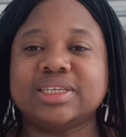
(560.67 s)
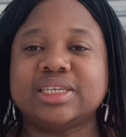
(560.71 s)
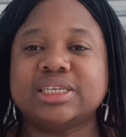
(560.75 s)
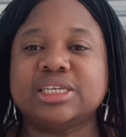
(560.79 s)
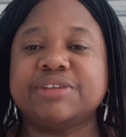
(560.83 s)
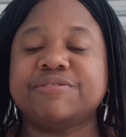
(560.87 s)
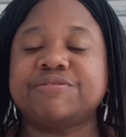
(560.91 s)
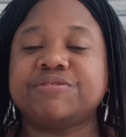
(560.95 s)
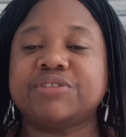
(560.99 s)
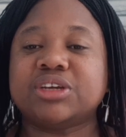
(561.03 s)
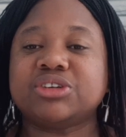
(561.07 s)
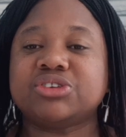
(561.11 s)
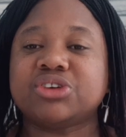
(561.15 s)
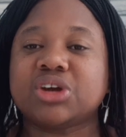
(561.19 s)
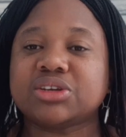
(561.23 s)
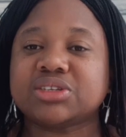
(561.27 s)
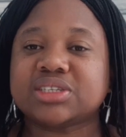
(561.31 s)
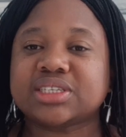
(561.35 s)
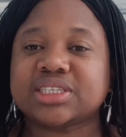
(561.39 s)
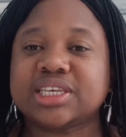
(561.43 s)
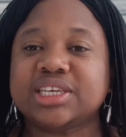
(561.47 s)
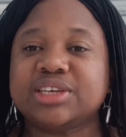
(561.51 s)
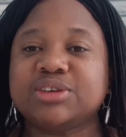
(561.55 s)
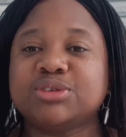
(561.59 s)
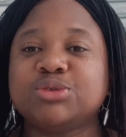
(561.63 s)
The Federal
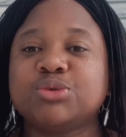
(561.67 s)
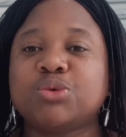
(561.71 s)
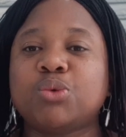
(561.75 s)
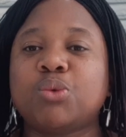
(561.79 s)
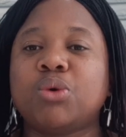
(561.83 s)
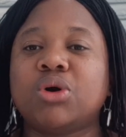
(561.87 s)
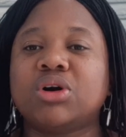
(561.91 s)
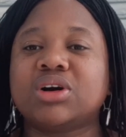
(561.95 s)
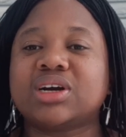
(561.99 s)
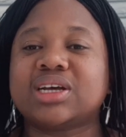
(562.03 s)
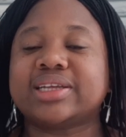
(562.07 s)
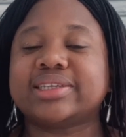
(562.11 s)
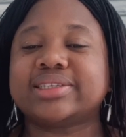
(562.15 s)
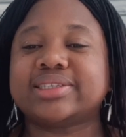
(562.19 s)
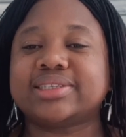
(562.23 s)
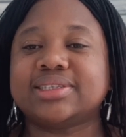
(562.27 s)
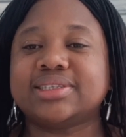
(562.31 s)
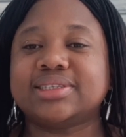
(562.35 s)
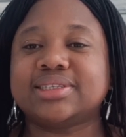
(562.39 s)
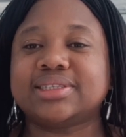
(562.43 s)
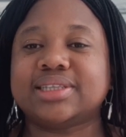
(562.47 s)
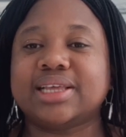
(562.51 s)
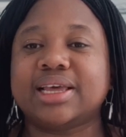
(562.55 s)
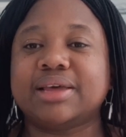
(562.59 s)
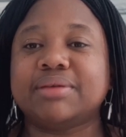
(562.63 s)
Skilled Worker
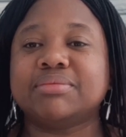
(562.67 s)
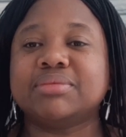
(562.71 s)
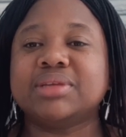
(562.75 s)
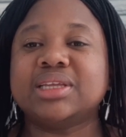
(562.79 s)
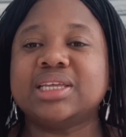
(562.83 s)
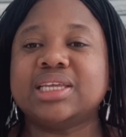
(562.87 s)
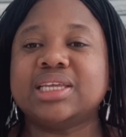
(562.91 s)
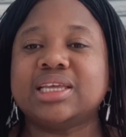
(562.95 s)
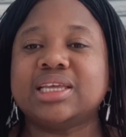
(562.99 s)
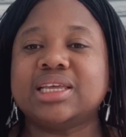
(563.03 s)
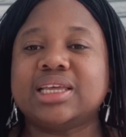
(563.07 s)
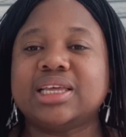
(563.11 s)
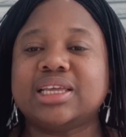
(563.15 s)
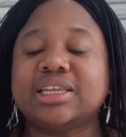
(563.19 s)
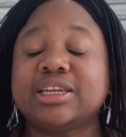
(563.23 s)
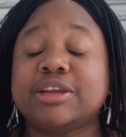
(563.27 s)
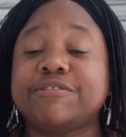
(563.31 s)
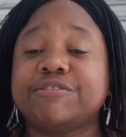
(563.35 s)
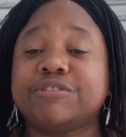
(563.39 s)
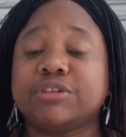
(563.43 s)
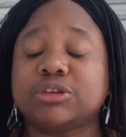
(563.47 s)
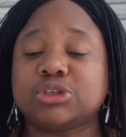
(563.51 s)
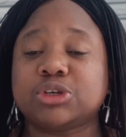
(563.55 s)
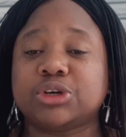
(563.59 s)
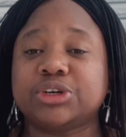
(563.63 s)
System, the
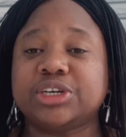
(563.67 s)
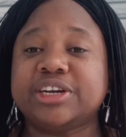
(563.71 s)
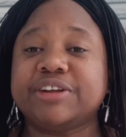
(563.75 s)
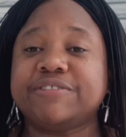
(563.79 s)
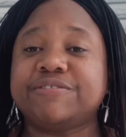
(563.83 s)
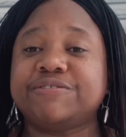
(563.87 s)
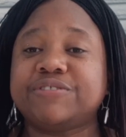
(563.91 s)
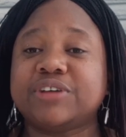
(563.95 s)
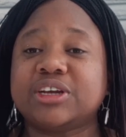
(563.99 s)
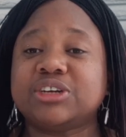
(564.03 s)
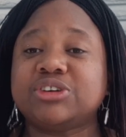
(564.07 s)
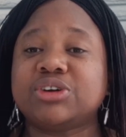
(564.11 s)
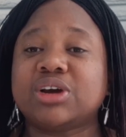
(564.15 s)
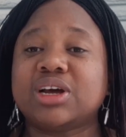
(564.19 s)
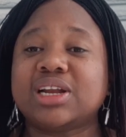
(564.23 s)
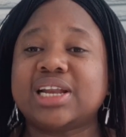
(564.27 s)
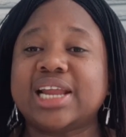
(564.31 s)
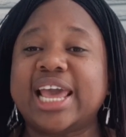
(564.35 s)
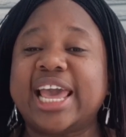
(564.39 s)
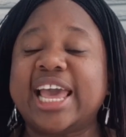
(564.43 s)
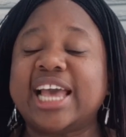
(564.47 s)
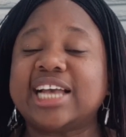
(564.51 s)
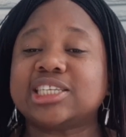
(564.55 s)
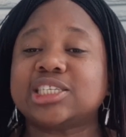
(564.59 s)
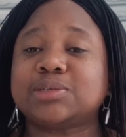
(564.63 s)

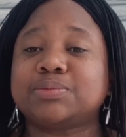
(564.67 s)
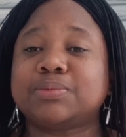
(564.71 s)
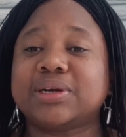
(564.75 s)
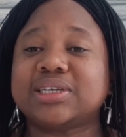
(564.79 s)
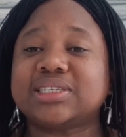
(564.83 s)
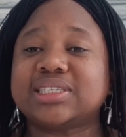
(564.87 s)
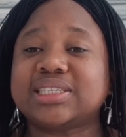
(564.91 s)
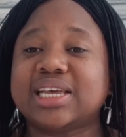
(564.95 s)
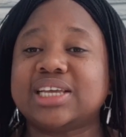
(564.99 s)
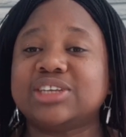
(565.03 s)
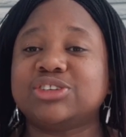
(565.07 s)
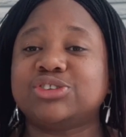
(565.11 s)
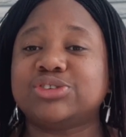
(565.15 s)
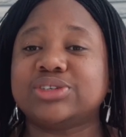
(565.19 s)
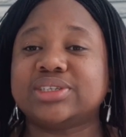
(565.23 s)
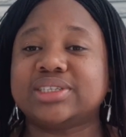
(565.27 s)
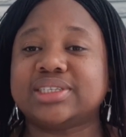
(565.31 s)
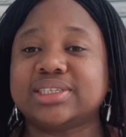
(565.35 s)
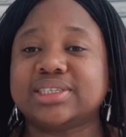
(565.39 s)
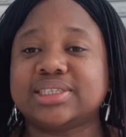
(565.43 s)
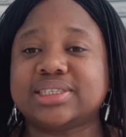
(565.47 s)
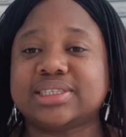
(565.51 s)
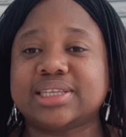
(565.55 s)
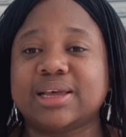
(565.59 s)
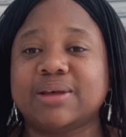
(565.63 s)
Federal Express Entry
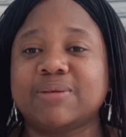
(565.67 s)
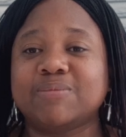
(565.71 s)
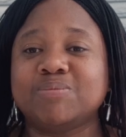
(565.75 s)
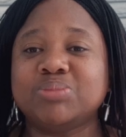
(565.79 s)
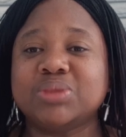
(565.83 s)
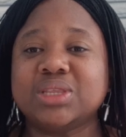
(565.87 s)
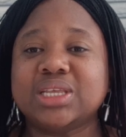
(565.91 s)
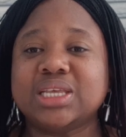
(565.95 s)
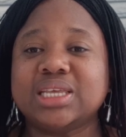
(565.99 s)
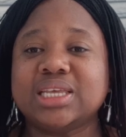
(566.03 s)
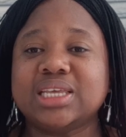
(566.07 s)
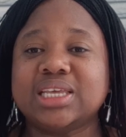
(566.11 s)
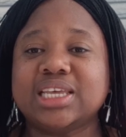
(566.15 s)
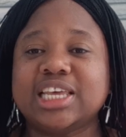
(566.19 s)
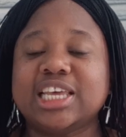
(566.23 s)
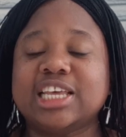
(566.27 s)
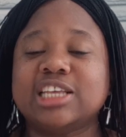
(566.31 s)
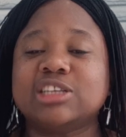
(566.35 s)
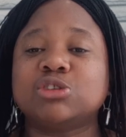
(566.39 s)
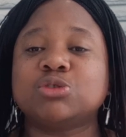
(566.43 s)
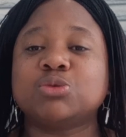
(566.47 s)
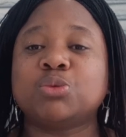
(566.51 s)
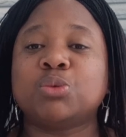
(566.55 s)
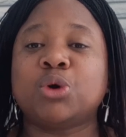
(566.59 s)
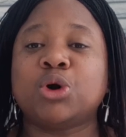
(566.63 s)
System
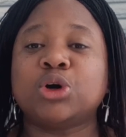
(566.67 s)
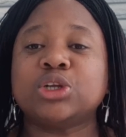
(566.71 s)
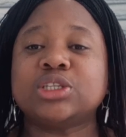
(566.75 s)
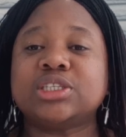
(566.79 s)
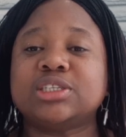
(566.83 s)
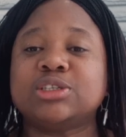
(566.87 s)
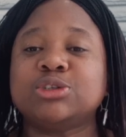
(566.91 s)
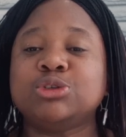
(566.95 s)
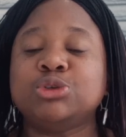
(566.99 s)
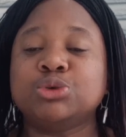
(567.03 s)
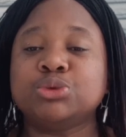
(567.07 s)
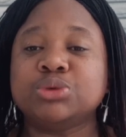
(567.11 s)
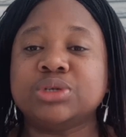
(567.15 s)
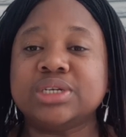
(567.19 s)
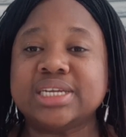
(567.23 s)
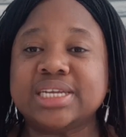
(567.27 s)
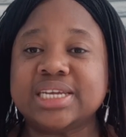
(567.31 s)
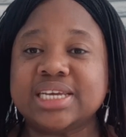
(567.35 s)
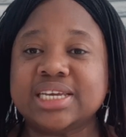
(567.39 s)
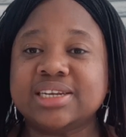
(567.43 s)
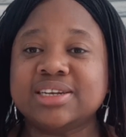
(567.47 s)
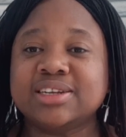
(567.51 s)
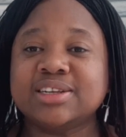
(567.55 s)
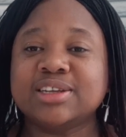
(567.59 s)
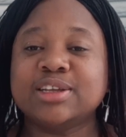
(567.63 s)
is what you
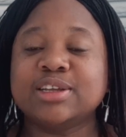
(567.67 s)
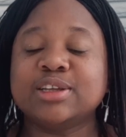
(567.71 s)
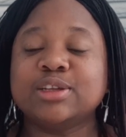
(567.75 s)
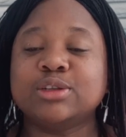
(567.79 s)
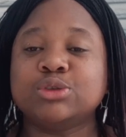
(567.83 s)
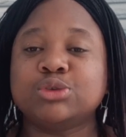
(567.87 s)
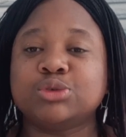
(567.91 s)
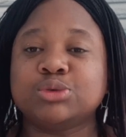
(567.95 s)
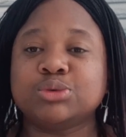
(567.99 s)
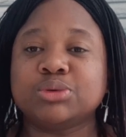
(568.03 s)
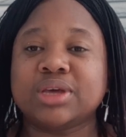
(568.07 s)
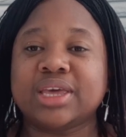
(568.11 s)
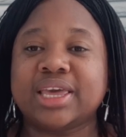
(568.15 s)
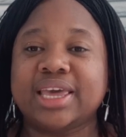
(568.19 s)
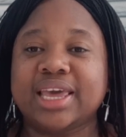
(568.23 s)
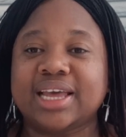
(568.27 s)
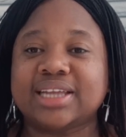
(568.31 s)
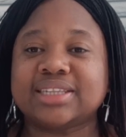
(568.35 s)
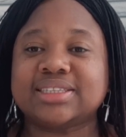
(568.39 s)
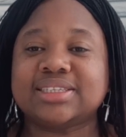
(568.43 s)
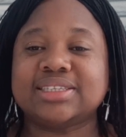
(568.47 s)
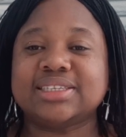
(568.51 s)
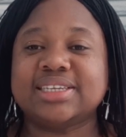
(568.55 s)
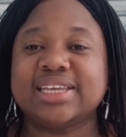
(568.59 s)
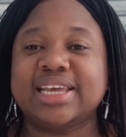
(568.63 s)
need to
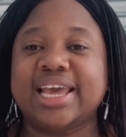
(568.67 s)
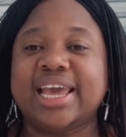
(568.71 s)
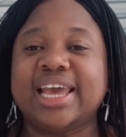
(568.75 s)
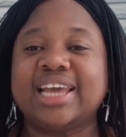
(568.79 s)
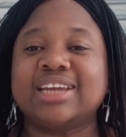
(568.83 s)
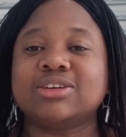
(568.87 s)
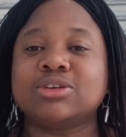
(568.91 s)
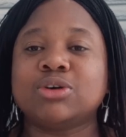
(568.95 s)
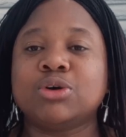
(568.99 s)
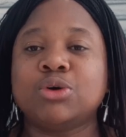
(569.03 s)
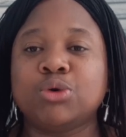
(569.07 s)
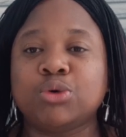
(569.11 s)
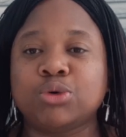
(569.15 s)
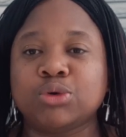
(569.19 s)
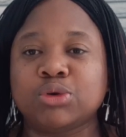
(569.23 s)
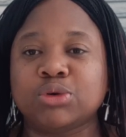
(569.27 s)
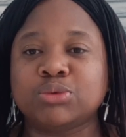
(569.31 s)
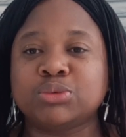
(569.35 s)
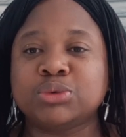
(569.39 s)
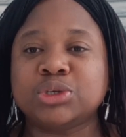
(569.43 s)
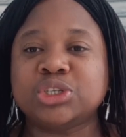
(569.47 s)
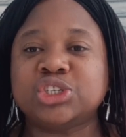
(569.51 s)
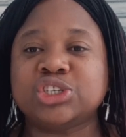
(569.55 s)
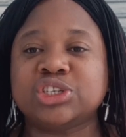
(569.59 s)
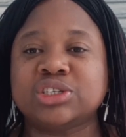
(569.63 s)
get the end goal,
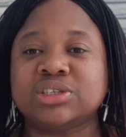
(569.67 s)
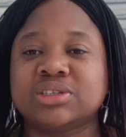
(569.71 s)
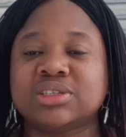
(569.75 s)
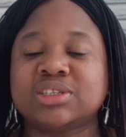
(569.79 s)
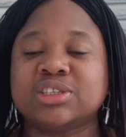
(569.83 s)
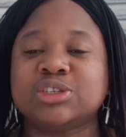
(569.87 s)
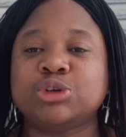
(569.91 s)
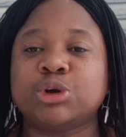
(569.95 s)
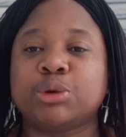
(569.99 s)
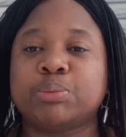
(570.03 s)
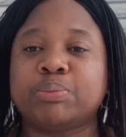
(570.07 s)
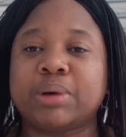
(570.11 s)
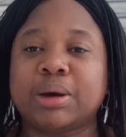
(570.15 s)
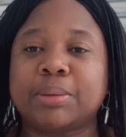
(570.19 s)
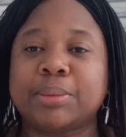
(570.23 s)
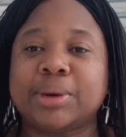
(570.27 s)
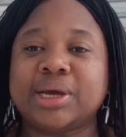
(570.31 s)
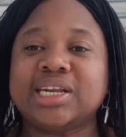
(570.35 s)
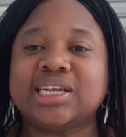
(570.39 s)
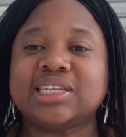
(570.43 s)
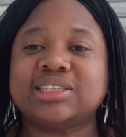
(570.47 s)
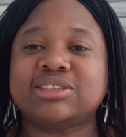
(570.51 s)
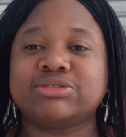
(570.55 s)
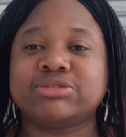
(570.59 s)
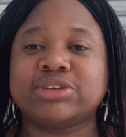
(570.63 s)
which is your
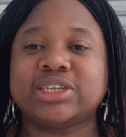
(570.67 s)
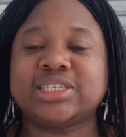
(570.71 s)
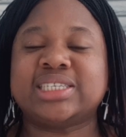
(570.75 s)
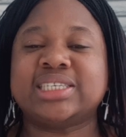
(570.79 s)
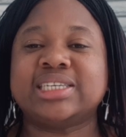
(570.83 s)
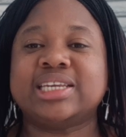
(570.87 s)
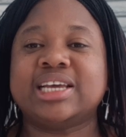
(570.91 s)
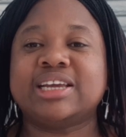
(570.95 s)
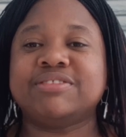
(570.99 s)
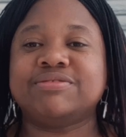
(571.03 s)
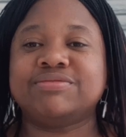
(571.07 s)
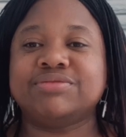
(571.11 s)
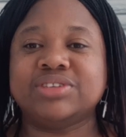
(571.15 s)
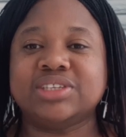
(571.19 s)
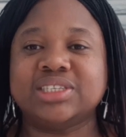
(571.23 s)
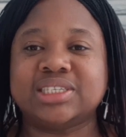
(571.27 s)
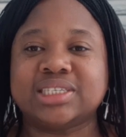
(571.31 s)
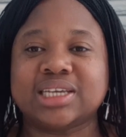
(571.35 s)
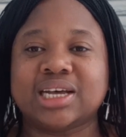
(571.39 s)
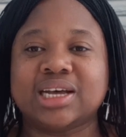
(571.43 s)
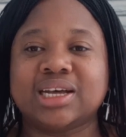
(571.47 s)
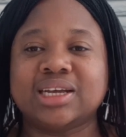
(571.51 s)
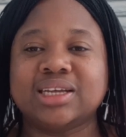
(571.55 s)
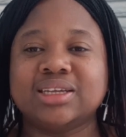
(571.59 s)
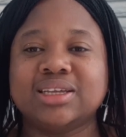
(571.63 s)
permanent resident
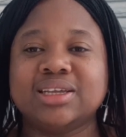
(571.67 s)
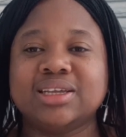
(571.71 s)
visa.